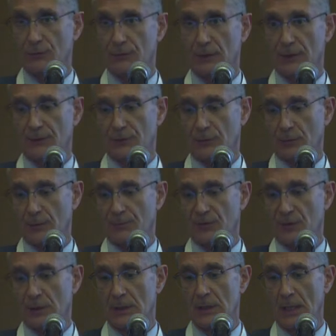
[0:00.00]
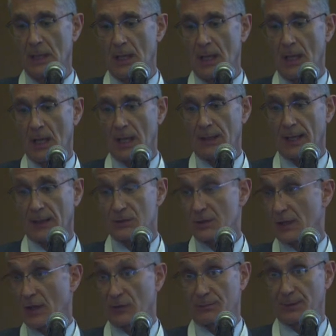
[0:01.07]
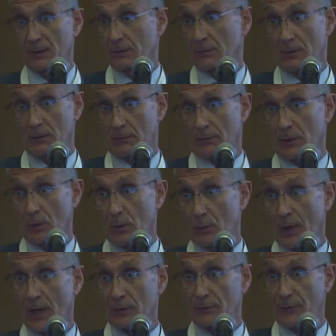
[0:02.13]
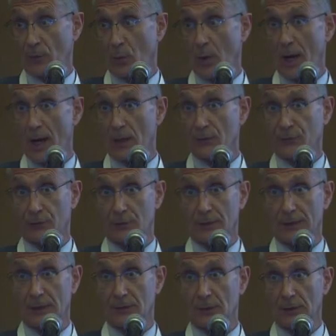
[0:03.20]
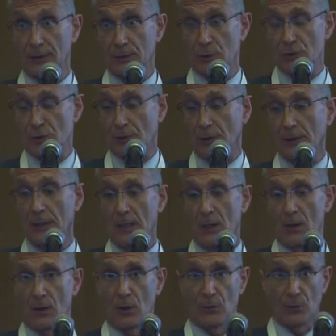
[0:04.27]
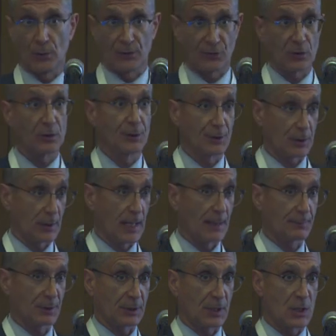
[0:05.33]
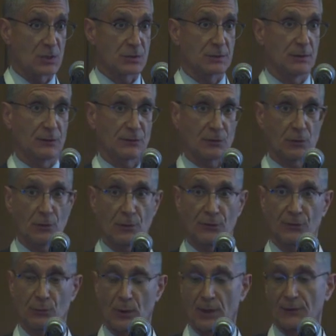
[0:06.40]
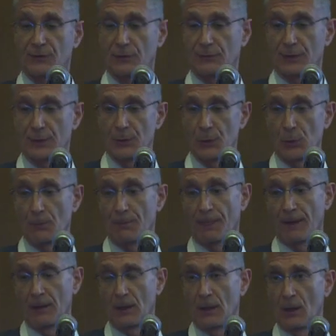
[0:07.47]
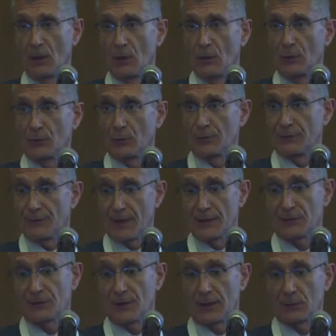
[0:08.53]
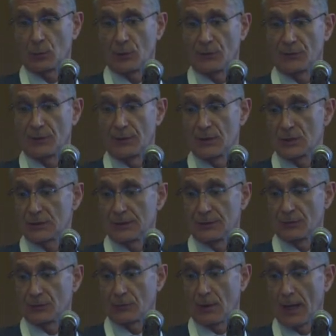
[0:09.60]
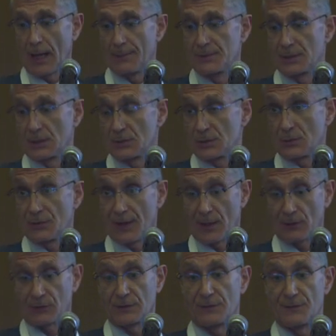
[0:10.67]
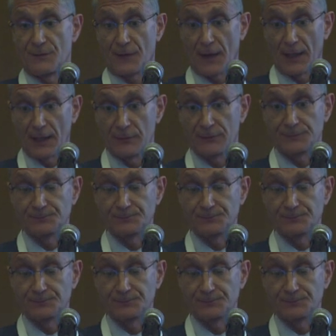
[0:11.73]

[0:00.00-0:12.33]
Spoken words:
for lithotripsy, and actually has been around for a while, certainly in the literature, although its clinical application is, of course, relatively new. So a device that was initially described in 2005,